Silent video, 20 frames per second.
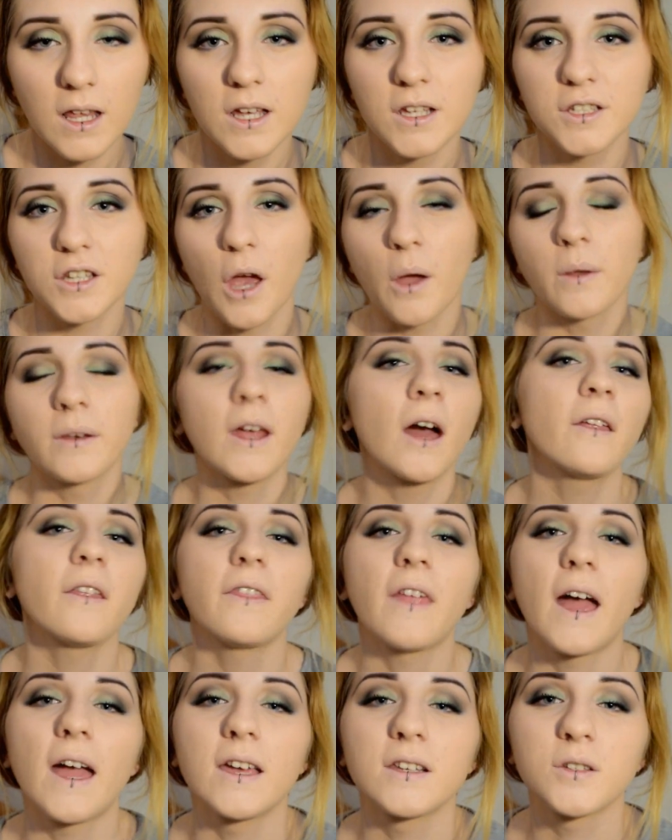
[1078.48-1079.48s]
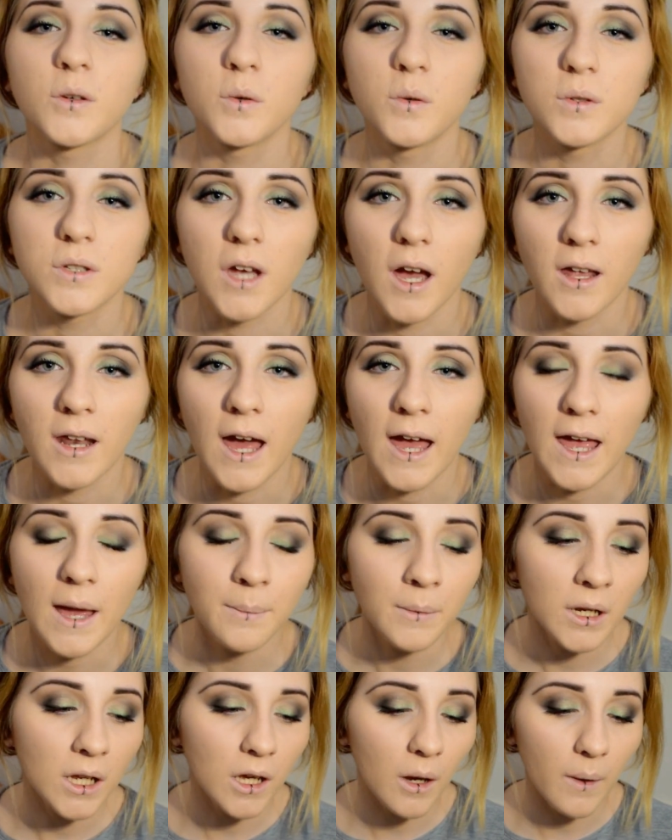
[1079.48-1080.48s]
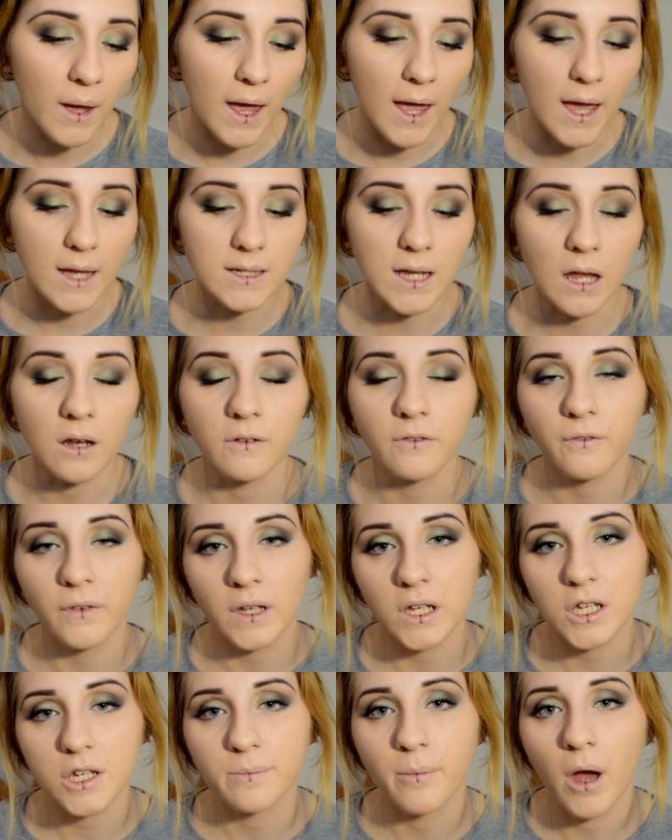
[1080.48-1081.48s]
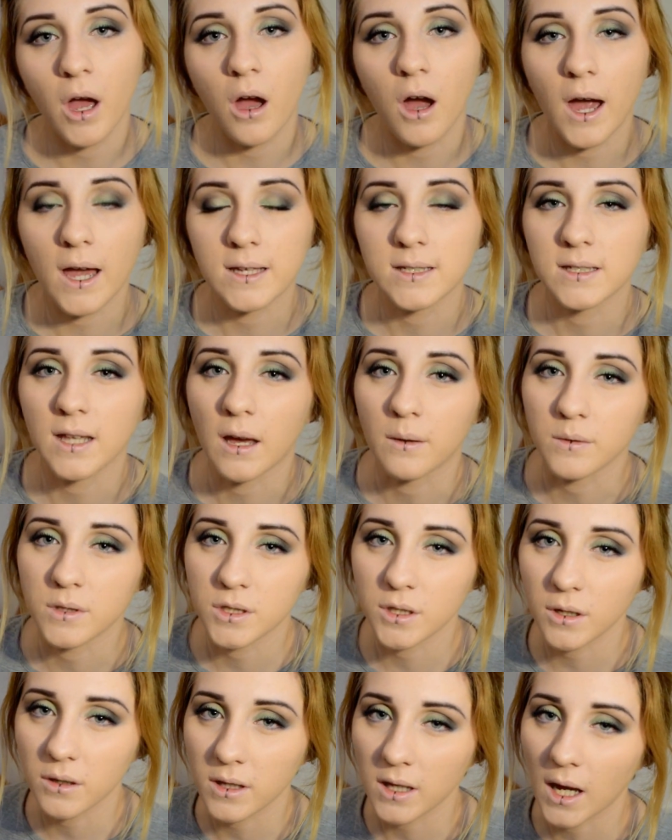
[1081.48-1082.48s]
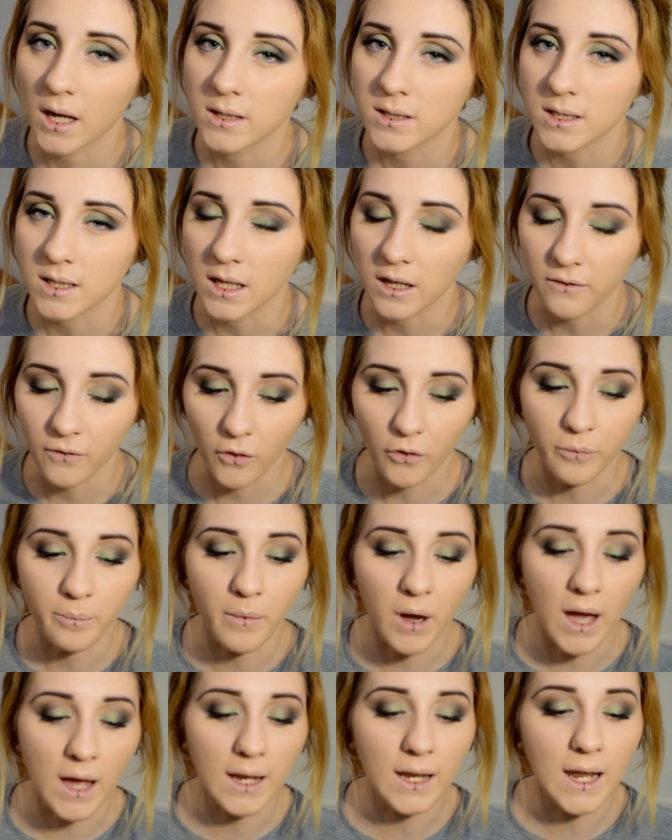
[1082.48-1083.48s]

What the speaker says: So now that that is all done, I am going to go ahead and finish my eyes now and do the underneath of my